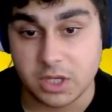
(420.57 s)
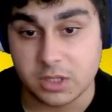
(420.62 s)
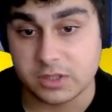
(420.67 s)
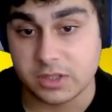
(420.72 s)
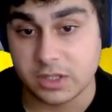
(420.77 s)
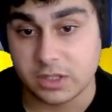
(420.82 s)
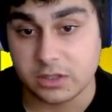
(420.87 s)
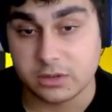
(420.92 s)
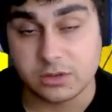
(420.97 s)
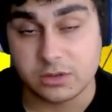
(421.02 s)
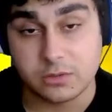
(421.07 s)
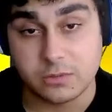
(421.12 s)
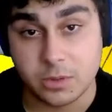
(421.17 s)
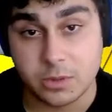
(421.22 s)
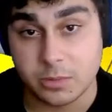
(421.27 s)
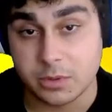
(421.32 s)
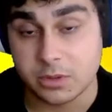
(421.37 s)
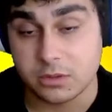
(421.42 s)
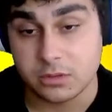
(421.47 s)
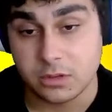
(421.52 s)
secondary
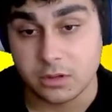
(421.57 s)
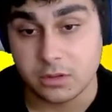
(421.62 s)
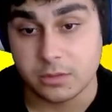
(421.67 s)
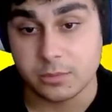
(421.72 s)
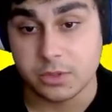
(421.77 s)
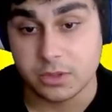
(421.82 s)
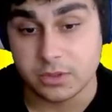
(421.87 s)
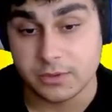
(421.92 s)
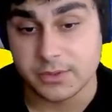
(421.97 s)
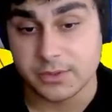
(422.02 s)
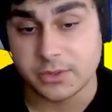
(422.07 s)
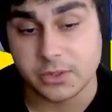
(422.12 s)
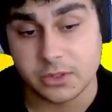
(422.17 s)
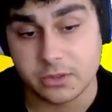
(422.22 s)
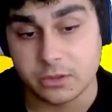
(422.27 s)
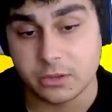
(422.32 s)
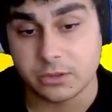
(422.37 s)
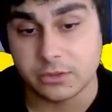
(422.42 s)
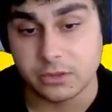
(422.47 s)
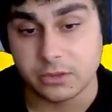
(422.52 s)
weapon are pretty
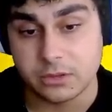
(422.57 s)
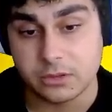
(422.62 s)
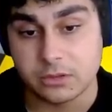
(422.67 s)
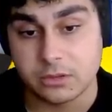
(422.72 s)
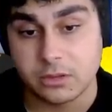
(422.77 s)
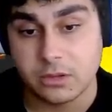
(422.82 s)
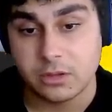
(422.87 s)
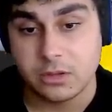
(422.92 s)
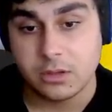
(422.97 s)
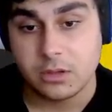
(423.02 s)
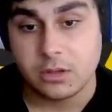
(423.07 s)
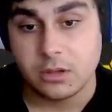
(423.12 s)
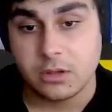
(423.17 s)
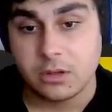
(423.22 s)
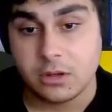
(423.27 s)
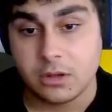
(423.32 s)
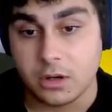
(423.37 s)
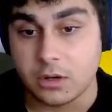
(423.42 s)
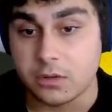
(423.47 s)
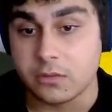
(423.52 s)
skilled and
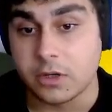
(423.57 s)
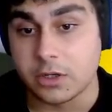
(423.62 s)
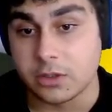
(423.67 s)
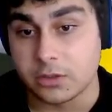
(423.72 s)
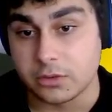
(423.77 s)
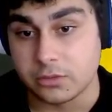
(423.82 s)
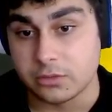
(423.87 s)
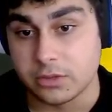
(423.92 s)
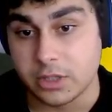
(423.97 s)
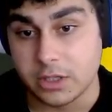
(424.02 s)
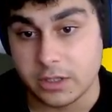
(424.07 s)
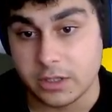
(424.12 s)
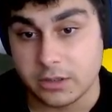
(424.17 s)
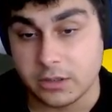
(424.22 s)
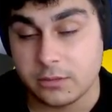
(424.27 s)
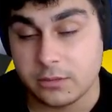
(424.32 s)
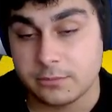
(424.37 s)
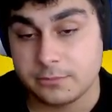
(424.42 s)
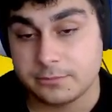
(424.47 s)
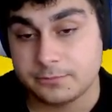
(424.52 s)
are very good at it.
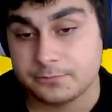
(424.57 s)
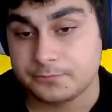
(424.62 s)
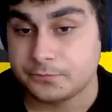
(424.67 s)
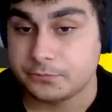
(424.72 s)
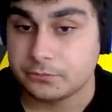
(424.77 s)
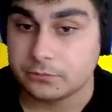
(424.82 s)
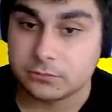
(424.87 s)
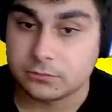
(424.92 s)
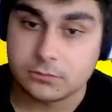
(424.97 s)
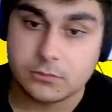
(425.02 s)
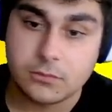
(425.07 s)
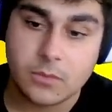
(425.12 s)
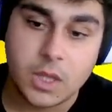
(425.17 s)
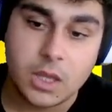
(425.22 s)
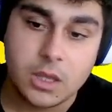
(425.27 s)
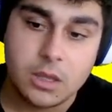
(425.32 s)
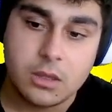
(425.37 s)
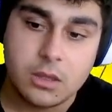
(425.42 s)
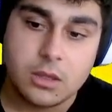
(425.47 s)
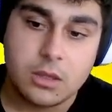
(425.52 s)

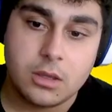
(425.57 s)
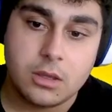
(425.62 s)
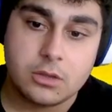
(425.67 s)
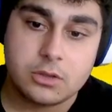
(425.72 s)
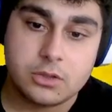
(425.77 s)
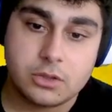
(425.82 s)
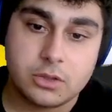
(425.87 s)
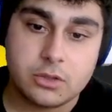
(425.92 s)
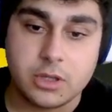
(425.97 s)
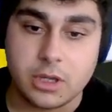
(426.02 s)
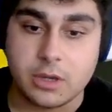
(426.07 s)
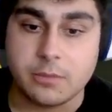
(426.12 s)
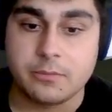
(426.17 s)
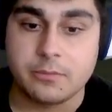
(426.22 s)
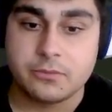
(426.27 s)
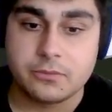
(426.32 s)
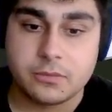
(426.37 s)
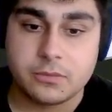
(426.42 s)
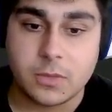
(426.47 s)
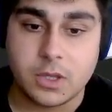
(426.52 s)
So yeah,
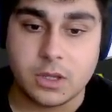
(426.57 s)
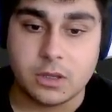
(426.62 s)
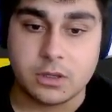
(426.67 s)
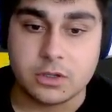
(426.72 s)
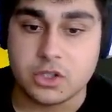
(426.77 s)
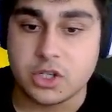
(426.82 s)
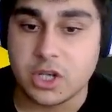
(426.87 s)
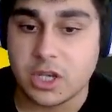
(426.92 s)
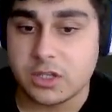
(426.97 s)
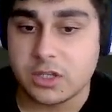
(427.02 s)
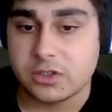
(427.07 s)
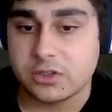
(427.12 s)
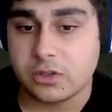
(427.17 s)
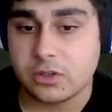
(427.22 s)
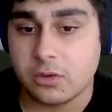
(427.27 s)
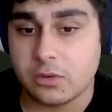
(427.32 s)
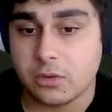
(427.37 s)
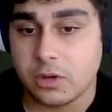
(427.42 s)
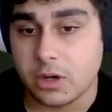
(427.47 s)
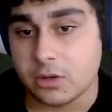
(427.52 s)
a
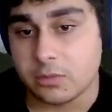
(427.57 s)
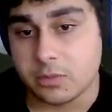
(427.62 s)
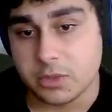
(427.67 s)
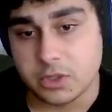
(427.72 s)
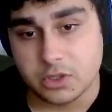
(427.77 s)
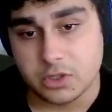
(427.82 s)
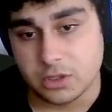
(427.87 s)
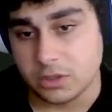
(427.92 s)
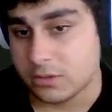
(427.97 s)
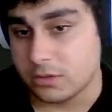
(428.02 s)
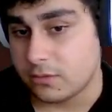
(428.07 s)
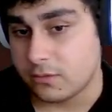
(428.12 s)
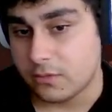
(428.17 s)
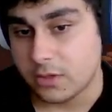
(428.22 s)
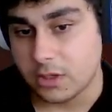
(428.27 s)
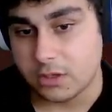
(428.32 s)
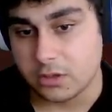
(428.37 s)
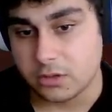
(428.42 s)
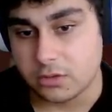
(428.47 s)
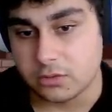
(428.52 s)
chainsaw RPG,
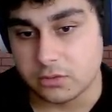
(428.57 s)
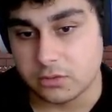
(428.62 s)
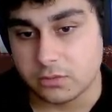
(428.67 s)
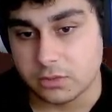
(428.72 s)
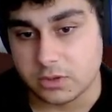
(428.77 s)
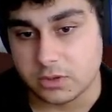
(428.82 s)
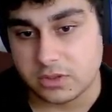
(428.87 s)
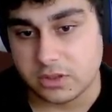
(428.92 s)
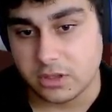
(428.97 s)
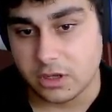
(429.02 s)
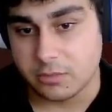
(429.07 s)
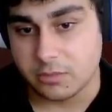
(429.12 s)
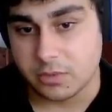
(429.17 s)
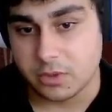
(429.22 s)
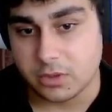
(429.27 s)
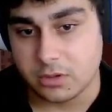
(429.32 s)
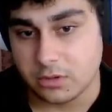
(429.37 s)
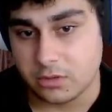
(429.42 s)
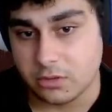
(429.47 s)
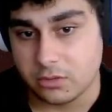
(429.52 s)
very good with
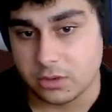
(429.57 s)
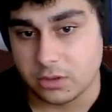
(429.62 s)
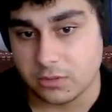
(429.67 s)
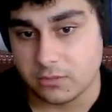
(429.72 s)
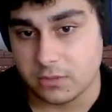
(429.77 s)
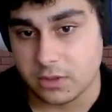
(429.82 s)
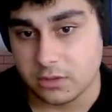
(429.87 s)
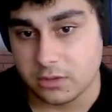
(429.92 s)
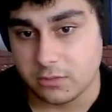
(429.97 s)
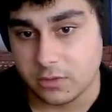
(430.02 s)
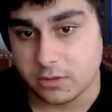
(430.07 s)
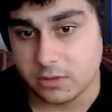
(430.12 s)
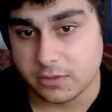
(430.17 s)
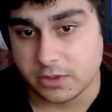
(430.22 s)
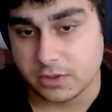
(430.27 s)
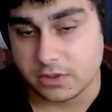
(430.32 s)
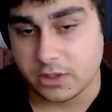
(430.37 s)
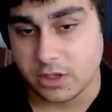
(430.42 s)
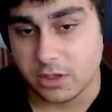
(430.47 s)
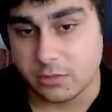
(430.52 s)
sniper, going very well with
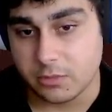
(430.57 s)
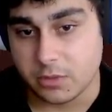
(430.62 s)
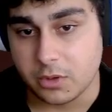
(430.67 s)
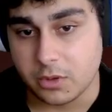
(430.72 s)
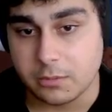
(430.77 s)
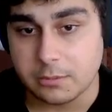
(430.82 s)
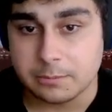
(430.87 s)
sniper.